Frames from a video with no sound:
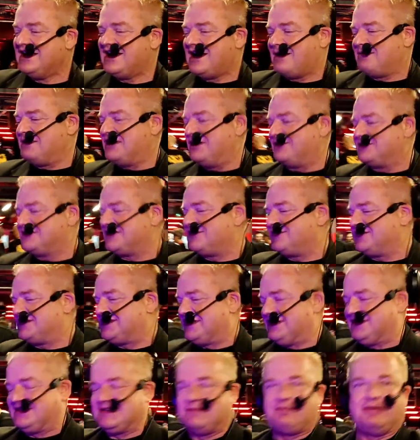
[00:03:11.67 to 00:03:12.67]
I mean, it was
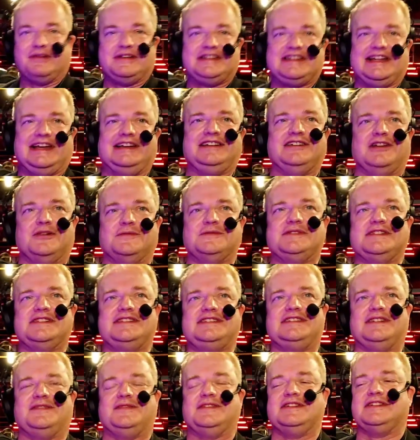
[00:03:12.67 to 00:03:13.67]
obviously to protect knobs and
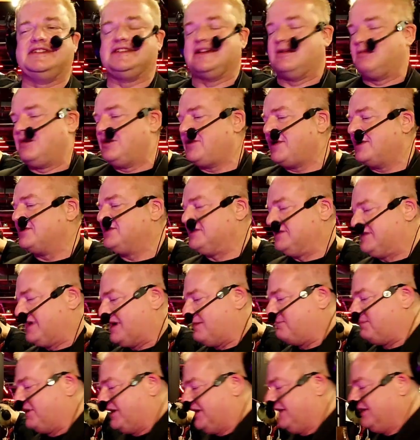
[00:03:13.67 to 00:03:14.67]
stuff at the time. We won't do
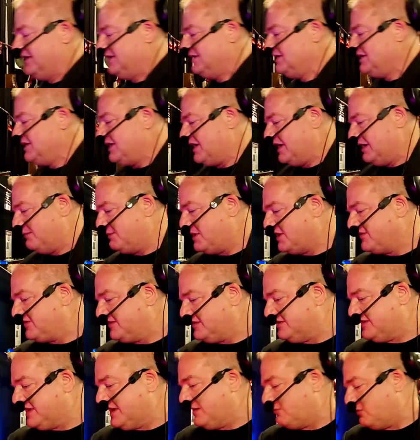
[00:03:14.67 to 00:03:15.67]
that, but um, other
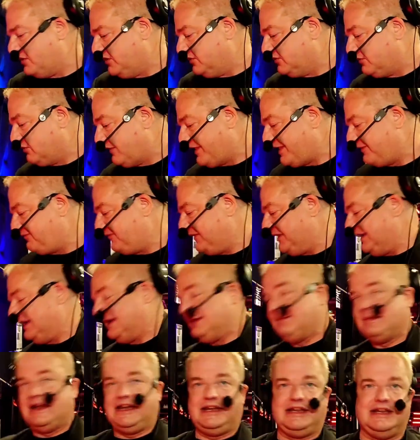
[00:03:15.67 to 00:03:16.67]
than that, we'll
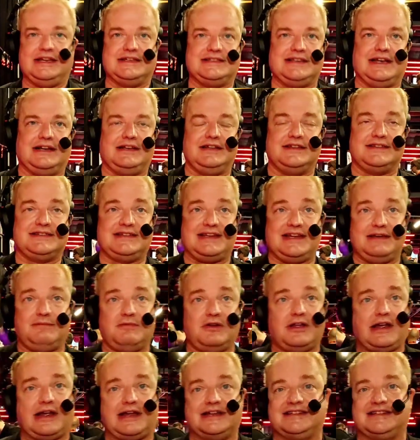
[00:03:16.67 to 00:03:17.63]
graphically make it exactly the same.